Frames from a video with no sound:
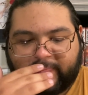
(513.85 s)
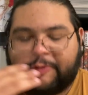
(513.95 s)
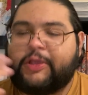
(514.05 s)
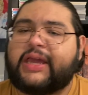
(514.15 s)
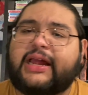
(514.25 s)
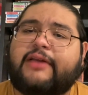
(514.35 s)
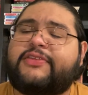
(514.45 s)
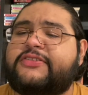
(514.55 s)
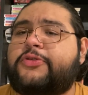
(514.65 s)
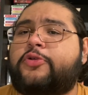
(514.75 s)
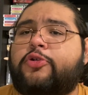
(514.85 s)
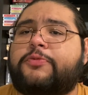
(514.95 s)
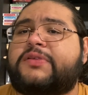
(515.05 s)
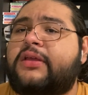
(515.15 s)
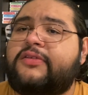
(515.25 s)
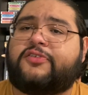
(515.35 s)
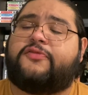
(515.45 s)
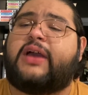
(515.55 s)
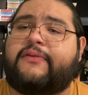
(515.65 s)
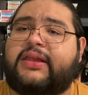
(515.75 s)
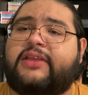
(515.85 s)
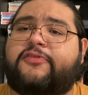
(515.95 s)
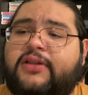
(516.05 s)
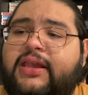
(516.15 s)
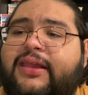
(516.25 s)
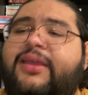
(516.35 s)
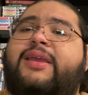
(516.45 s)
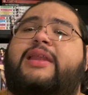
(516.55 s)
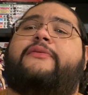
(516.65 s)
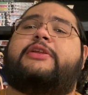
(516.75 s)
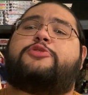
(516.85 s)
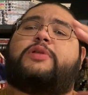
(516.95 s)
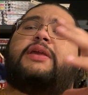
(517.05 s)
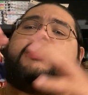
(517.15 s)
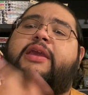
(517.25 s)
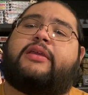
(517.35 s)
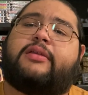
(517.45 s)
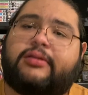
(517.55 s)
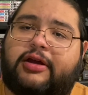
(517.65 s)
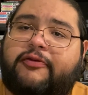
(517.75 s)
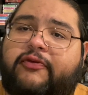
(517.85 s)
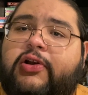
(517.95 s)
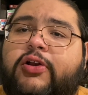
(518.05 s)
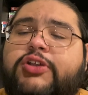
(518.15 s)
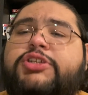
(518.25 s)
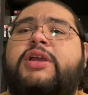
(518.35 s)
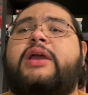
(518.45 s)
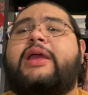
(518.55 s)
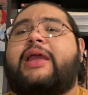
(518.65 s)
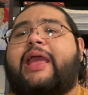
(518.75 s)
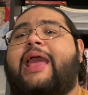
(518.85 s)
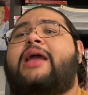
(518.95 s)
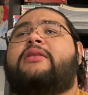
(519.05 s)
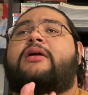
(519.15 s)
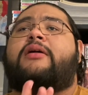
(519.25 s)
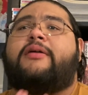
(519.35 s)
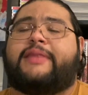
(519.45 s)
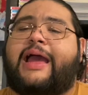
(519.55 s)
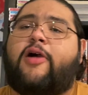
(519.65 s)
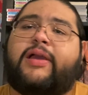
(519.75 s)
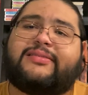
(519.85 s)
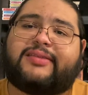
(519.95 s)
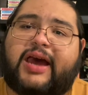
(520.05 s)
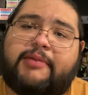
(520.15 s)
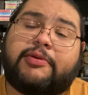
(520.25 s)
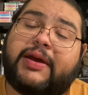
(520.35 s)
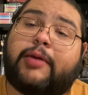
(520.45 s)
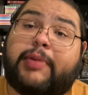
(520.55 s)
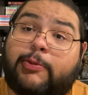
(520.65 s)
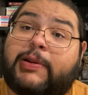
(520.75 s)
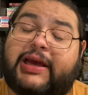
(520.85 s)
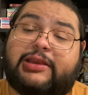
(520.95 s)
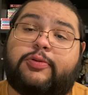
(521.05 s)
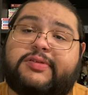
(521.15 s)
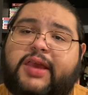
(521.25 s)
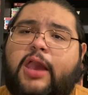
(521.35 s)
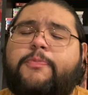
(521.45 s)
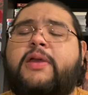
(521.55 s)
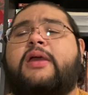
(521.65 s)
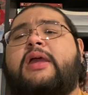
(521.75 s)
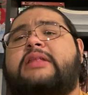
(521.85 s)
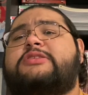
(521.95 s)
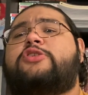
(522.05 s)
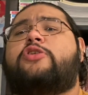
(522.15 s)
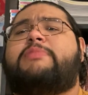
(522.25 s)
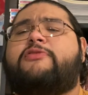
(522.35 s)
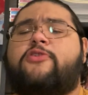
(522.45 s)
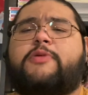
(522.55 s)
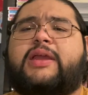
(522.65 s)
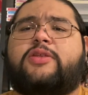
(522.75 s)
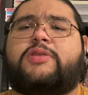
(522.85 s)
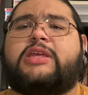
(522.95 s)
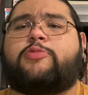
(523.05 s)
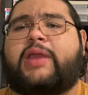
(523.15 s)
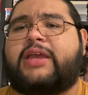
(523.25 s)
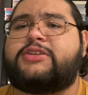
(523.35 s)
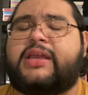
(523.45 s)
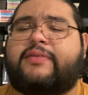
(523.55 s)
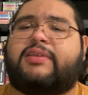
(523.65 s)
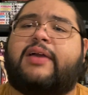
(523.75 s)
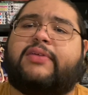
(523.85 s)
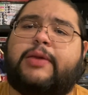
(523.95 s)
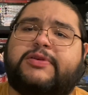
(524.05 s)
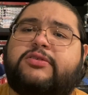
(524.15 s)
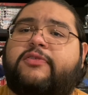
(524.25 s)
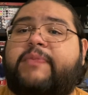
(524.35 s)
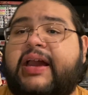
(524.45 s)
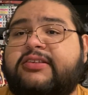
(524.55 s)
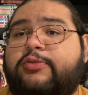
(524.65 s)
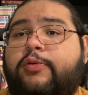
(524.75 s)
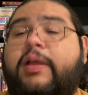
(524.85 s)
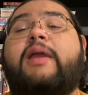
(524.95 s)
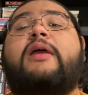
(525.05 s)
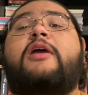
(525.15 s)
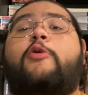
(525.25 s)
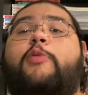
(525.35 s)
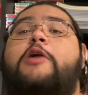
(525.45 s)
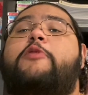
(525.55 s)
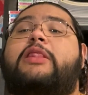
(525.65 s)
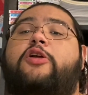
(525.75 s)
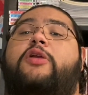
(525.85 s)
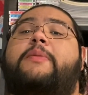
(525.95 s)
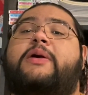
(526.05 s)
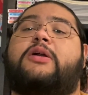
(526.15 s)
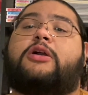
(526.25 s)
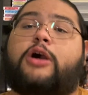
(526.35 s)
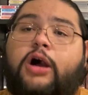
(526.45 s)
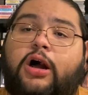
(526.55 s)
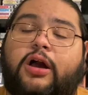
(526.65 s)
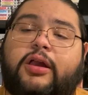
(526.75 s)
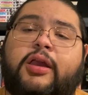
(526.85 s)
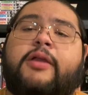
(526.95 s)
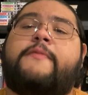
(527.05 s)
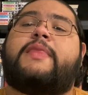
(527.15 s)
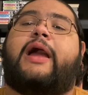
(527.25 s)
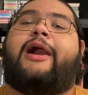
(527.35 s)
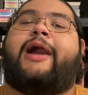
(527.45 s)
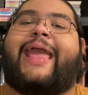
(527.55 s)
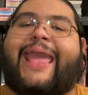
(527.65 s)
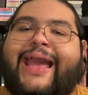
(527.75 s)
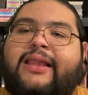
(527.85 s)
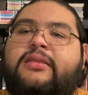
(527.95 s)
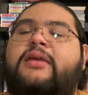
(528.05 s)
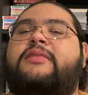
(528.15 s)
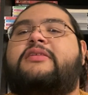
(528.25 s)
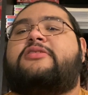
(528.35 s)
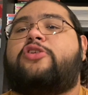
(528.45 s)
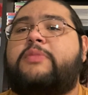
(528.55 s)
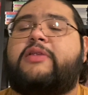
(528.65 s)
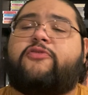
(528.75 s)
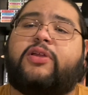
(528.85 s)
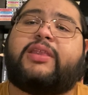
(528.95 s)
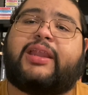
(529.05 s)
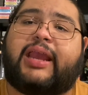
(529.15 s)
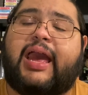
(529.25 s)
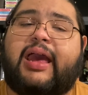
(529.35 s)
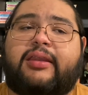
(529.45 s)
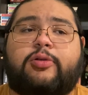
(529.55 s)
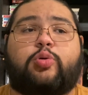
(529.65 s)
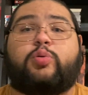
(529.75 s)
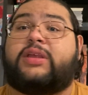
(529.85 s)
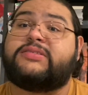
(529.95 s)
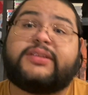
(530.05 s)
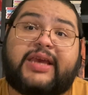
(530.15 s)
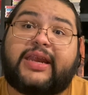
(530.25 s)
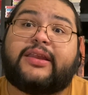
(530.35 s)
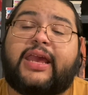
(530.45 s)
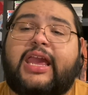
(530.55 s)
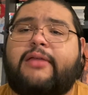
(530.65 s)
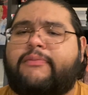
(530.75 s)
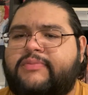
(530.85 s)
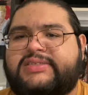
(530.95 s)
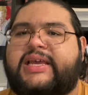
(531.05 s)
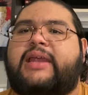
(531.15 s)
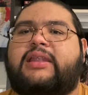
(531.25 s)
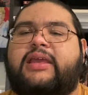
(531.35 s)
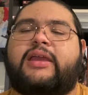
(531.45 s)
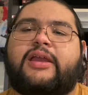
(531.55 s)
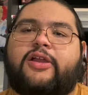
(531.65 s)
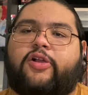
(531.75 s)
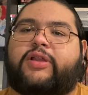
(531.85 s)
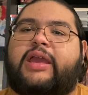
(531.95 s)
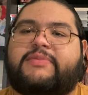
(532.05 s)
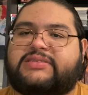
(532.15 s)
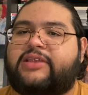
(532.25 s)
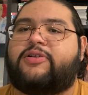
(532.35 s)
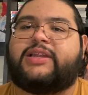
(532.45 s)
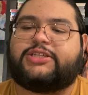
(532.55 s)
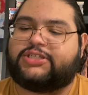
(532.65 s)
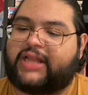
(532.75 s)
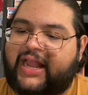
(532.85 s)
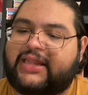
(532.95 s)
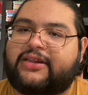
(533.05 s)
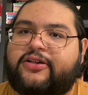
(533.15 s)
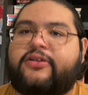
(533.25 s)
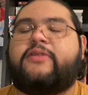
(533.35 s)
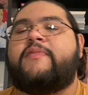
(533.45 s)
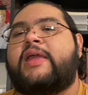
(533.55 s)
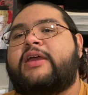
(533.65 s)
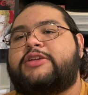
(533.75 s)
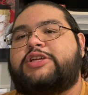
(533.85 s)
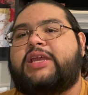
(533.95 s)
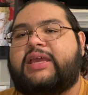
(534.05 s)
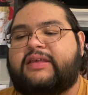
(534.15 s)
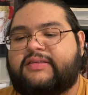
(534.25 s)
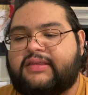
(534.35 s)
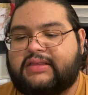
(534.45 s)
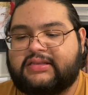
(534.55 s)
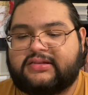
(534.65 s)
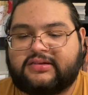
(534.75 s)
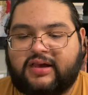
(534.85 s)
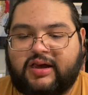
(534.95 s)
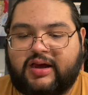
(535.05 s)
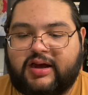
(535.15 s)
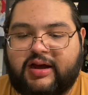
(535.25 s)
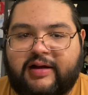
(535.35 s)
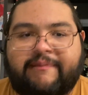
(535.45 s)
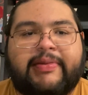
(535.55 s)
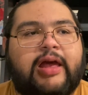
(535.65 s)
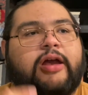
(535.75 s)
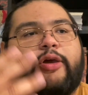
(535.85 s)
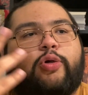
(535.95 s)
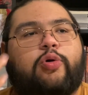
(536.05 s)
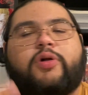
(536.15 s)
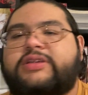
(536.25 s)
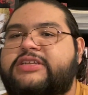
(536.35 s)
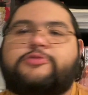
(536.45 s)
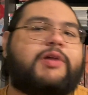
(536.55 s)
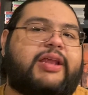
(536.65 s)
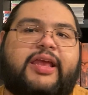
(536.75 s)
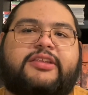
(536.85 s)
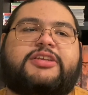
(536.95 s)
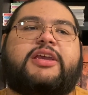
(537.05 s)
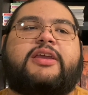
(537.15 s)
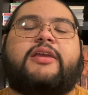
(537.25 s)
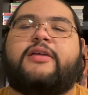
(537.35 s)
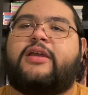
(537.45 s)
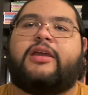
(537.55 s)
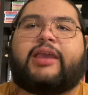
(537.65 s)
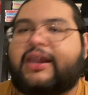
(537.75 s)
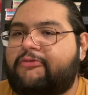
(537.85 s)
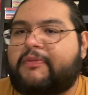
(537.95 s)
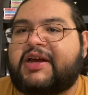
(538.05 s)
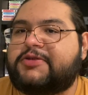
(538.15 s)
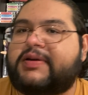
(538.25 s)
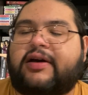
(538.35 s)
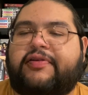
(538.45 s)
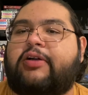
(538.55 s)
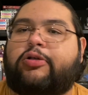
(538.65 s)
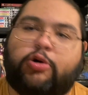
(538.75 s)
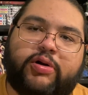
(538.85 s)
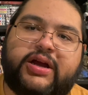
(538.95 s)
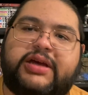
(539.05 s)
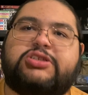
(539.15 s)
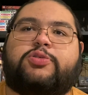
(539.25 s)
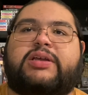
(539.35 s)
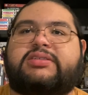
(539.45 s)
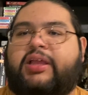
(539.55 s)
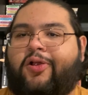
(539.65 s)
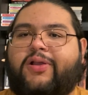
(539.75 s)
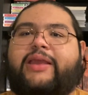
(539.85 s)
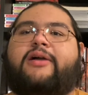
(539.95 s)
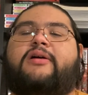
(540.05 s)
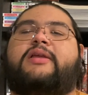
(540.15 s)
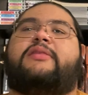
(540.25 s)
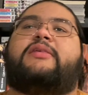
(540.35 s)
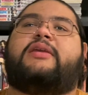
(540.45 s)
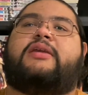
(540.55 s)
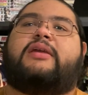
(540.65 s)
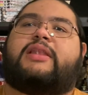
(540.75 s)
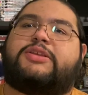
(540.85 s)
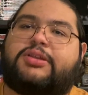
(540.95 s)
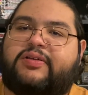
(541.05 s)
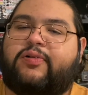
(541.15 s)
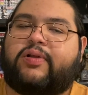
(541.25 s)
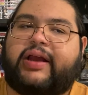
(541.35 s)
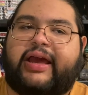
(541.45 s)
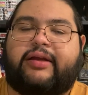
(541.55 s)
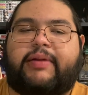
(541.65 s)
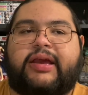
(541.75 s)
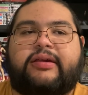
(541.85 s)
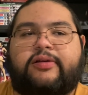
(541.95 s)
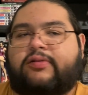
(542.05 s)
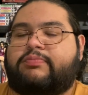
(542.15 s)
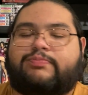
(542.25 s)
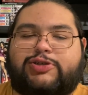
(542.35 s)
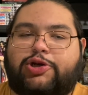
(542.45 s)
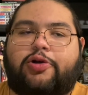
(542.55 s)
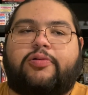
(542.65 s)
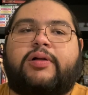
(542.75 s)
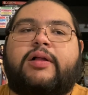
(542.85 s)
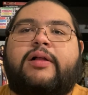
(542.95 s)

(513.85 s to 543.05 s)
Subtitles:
we kind of have these two groups surviving differently, and eventually they converge, and now it's time to make a big plan to escape. And so before we can do that, we actually have to have an episode of backstory where we learn about Kong and this human friend that he had, who doesn't get a name, sadly. Her name is literally just Island Girl. She is this gorgeous redhead chick. Kind of reminds me of how Korra is dressed early on in the Legend of Korra anime or show.